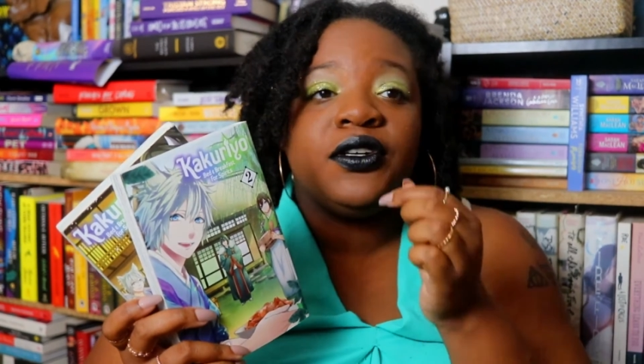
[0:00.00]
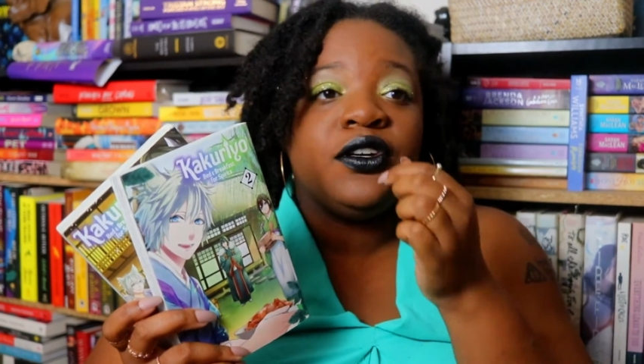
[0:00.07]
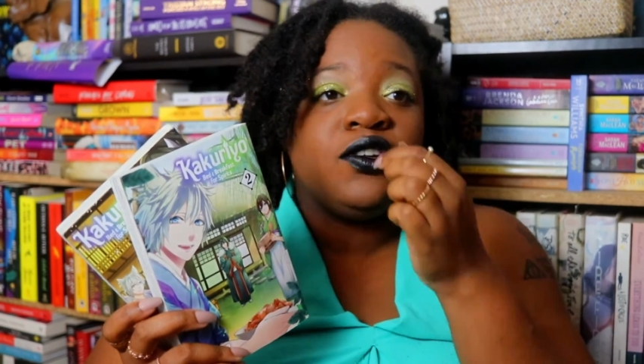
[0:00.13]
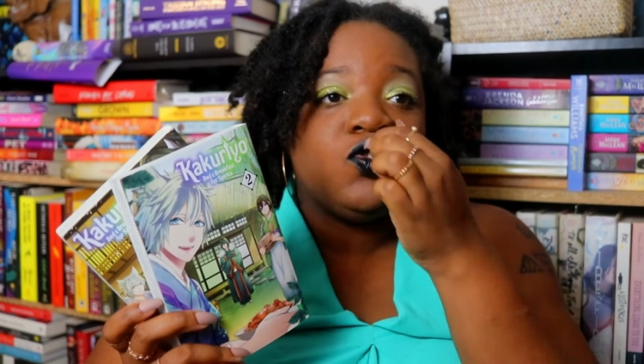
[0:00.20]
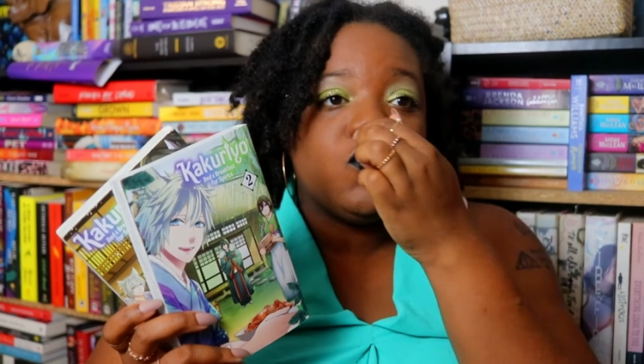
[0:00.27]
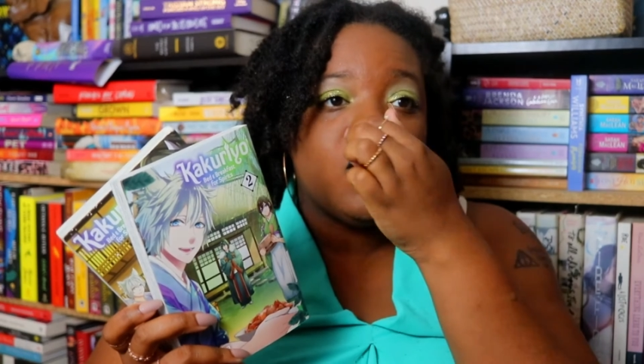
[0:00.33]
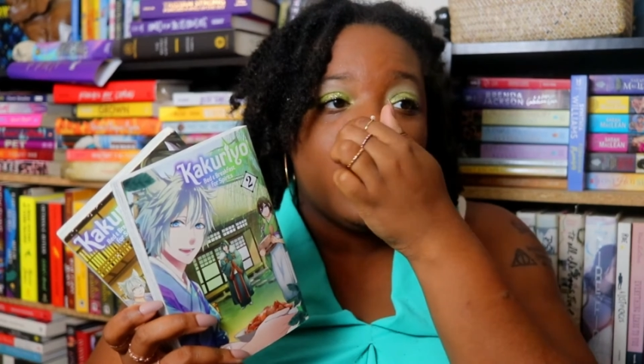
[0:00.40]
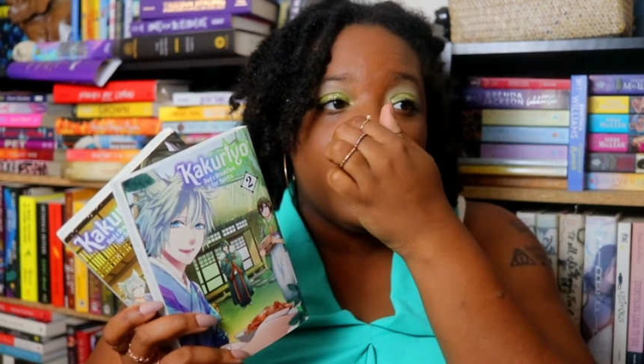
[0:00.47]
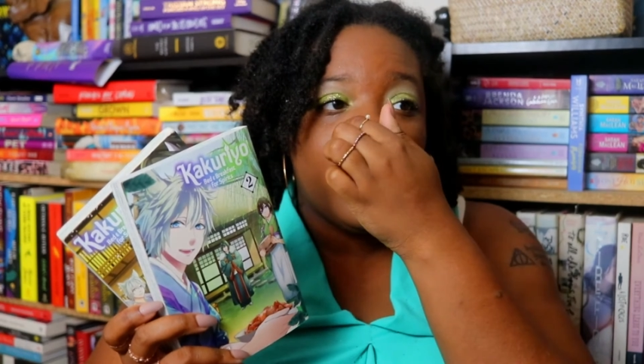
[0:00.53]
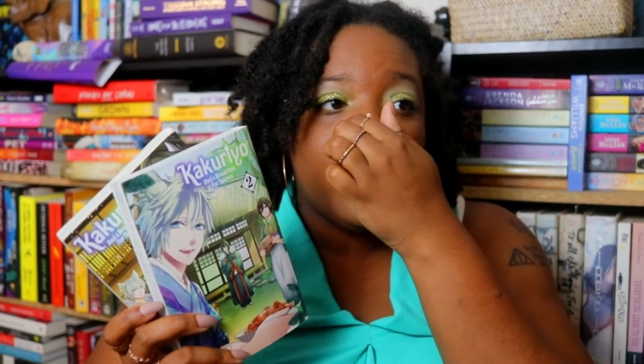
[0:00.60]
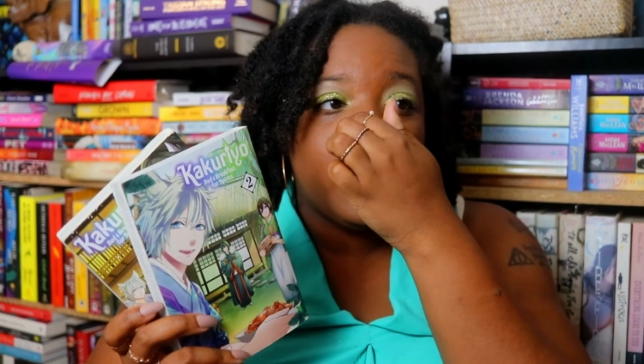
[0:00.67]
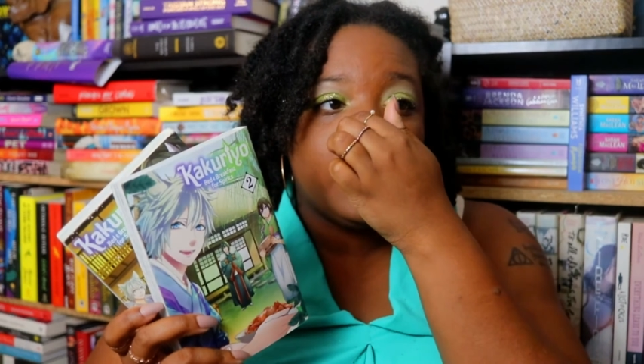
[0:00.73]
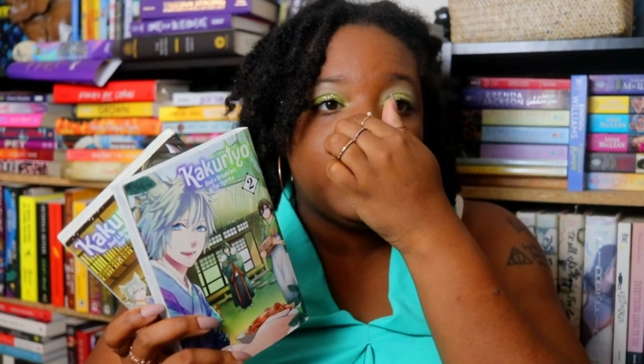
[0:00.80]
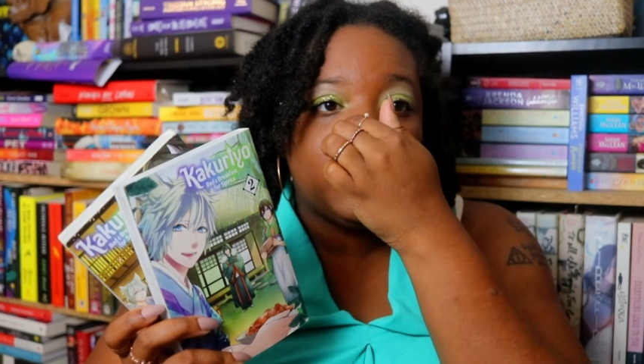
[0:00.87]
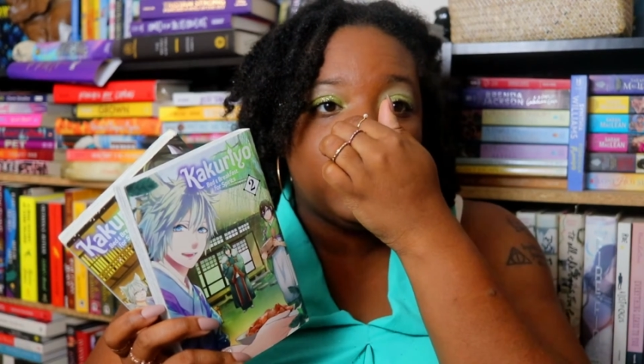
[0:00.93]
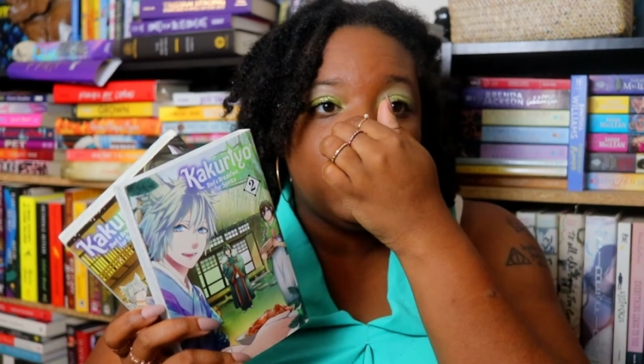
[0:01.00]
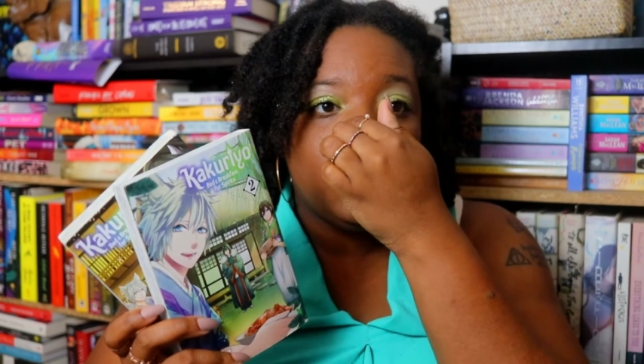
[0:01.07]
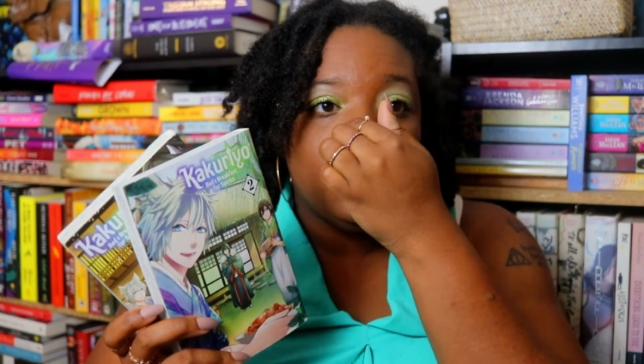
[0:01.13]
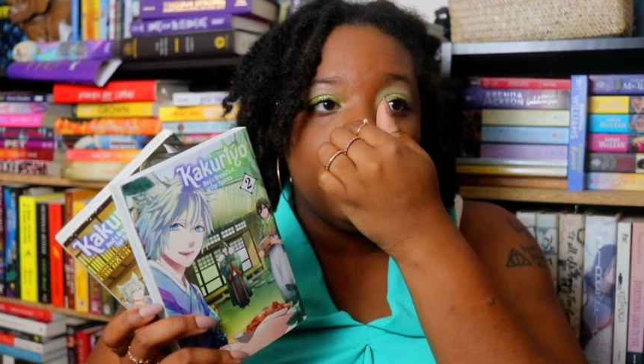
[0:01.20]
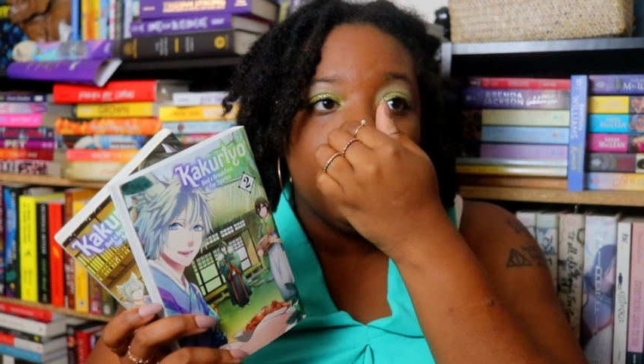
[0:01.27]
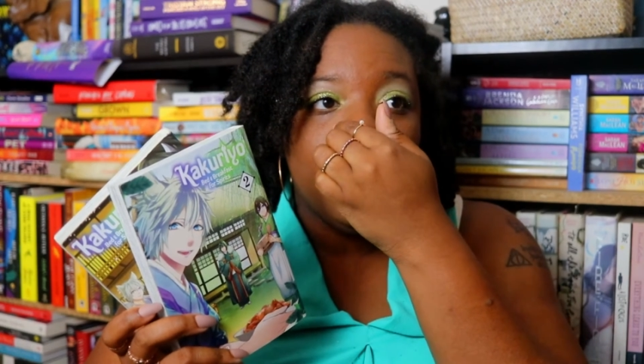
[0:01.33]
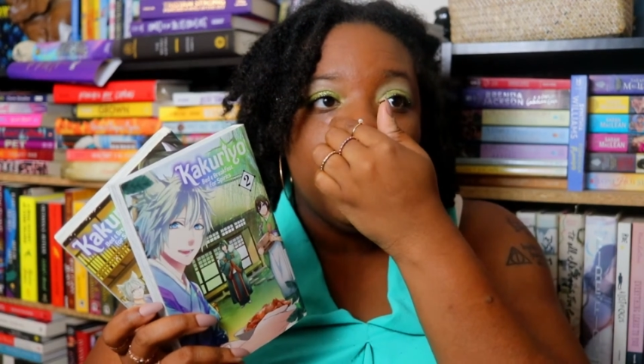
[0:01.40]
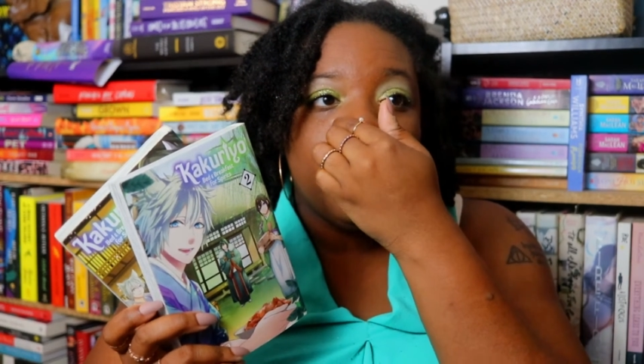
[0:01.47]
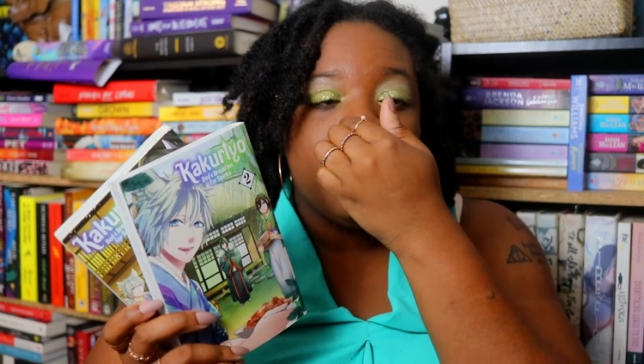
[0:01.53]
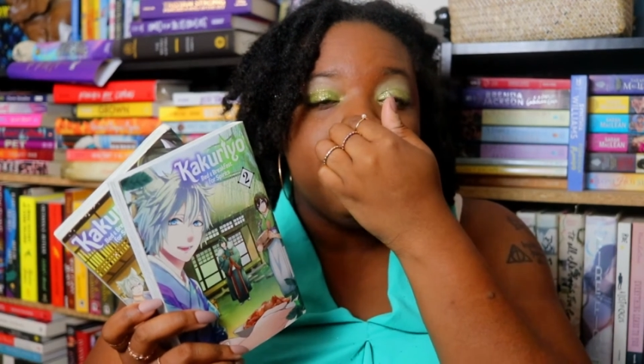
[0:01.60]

her trying to